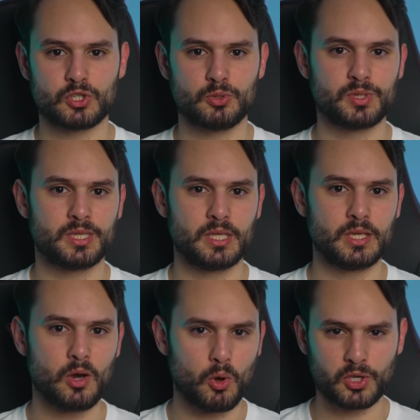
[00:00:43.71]
used
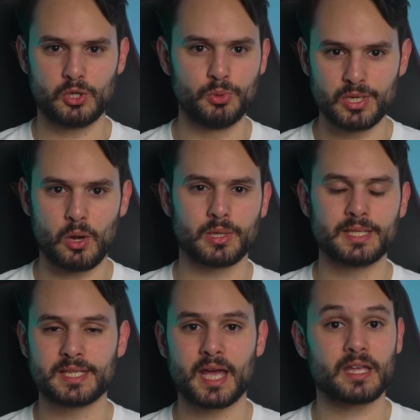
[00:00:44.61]
the QD
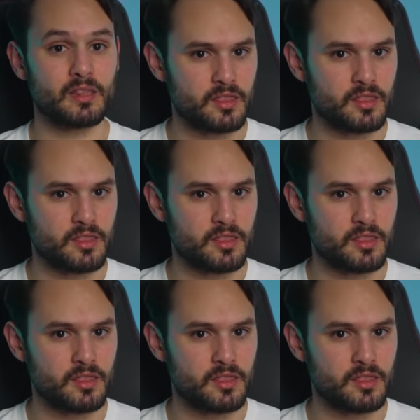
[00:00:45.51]
OLED tech